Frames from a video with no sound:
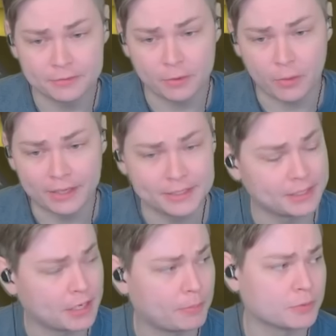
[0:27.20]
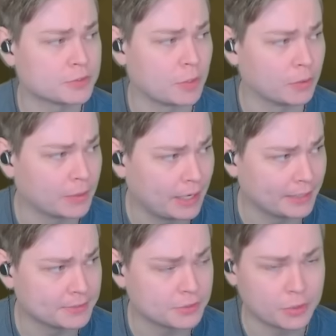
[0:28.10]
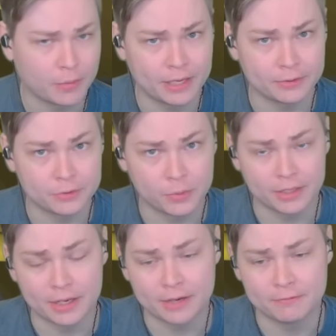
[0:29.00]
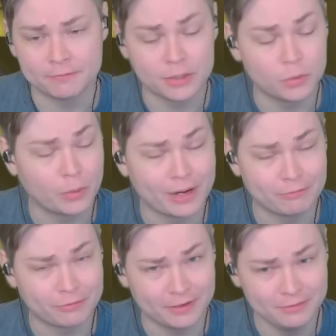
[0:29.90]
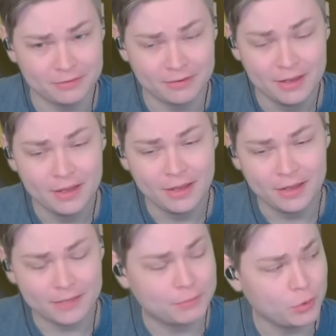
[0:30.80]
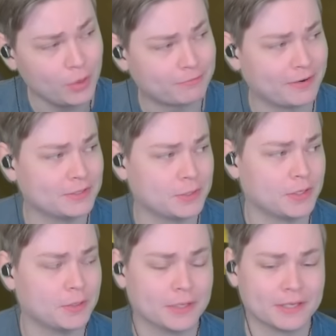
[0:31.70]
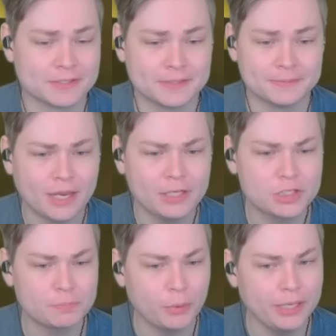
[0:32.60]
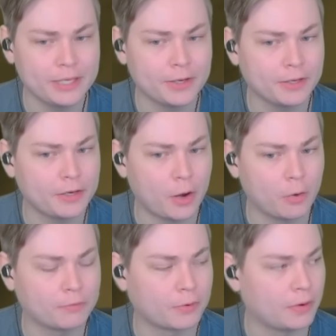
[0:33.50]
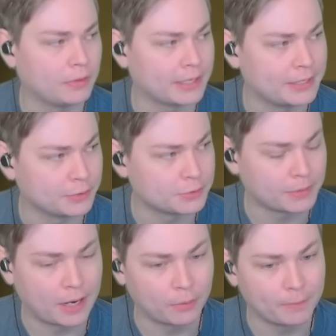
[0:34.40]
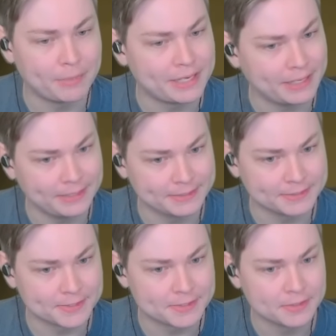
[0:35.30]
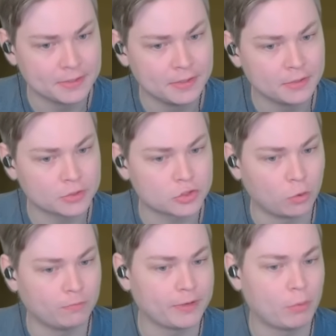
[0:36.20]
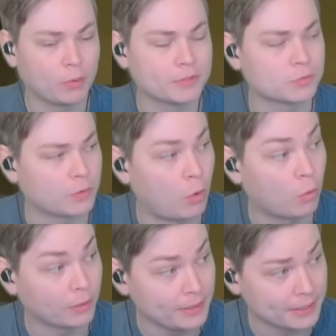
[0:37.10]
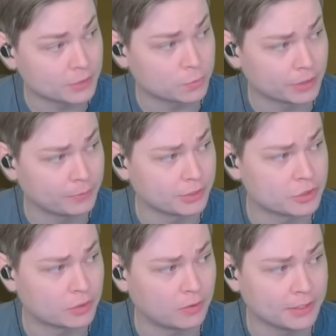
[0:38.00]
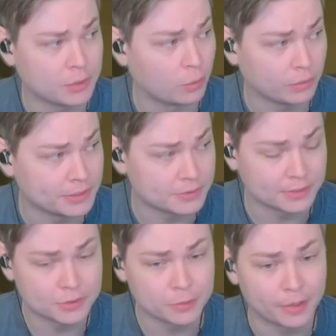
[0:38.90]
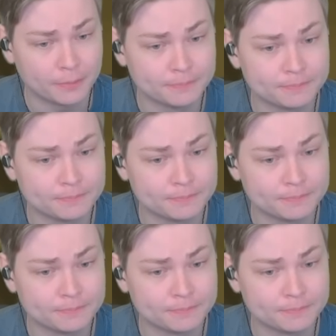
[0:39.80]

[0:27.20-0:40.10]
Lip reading: So I did a couple solo guides showing how to do it if you don't have friends. If you do have friends, you can do this. And it's pretty good overall, like kills per hour, because the Soul Flame horn is really, really strong and you can only use it in duo.